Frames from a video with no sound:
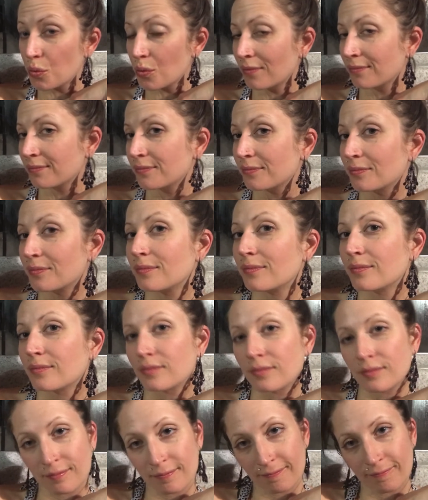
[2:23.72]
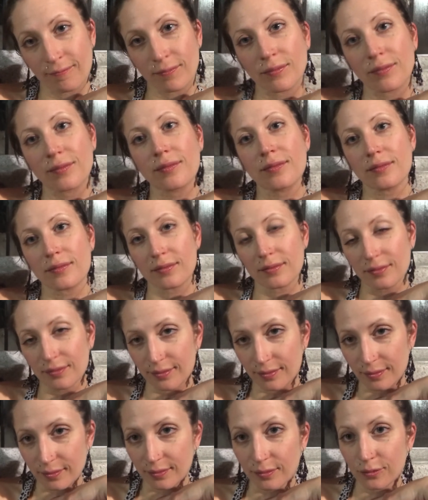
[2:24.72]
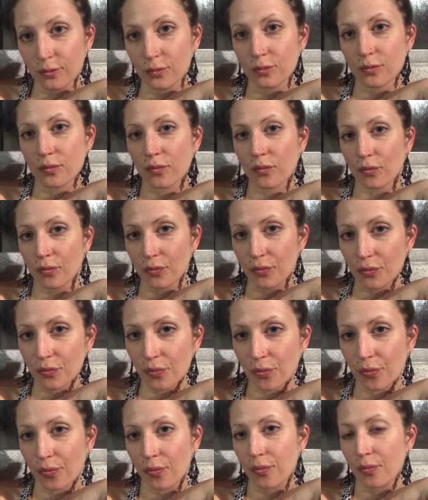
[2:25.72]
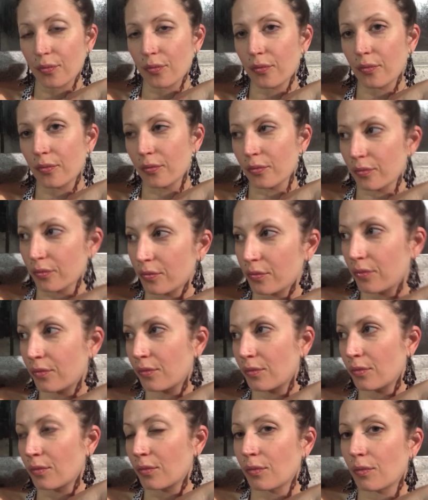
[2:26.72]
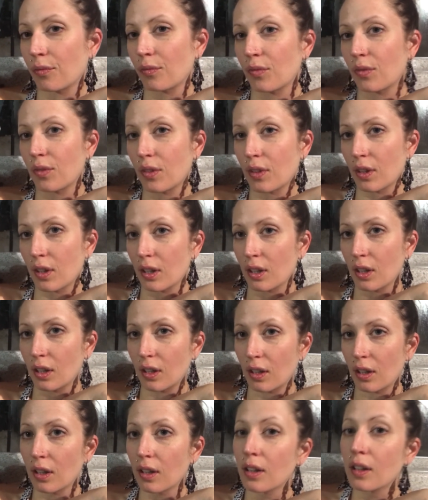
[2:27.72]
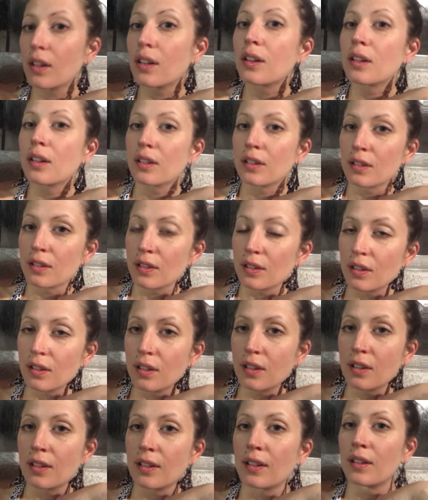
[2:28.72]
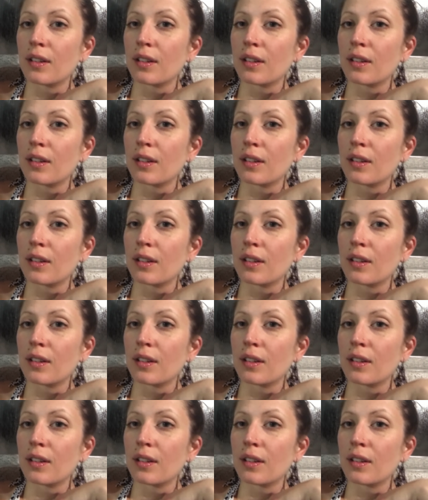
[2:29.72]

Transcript: The person shown says nothing.